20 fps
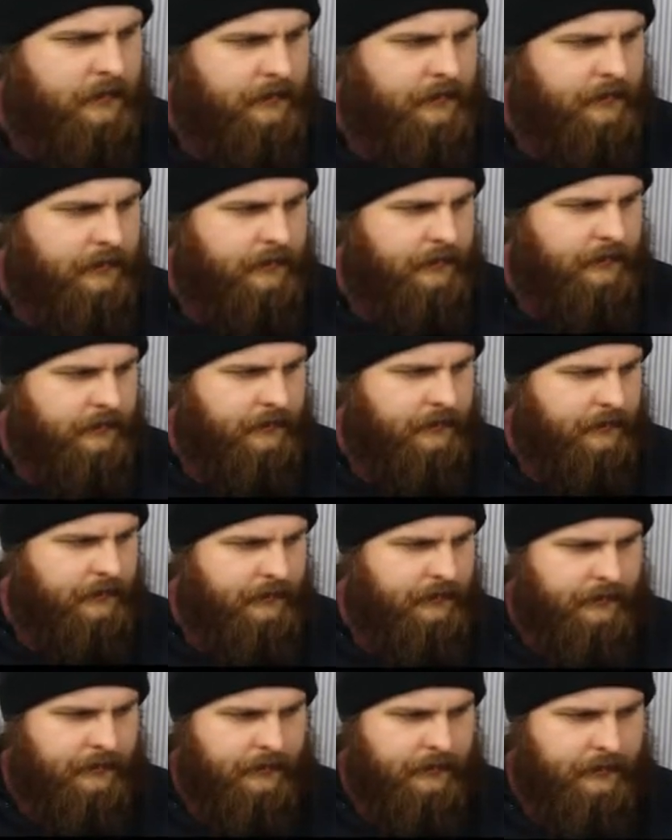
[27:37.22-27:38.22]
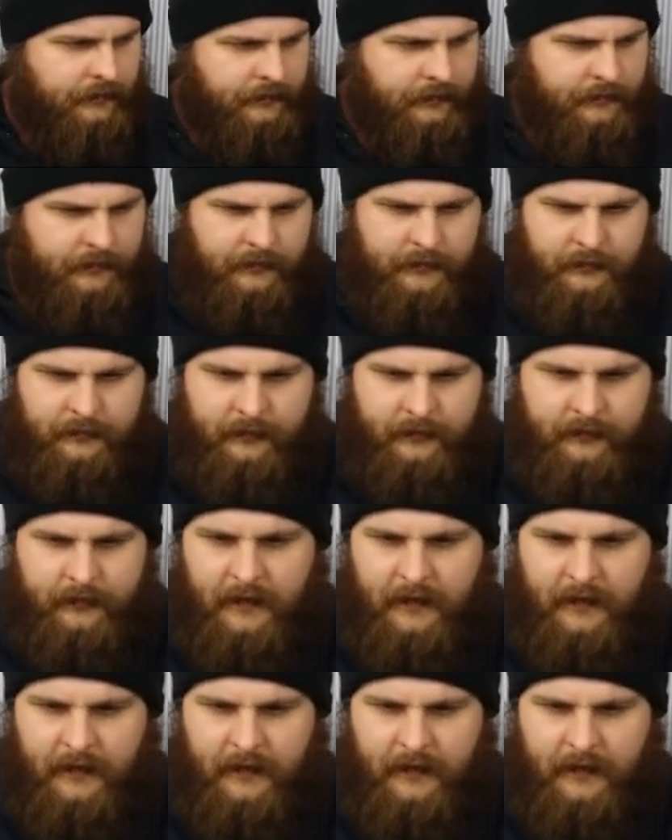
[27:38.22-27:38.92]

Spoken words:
Nobody speaks.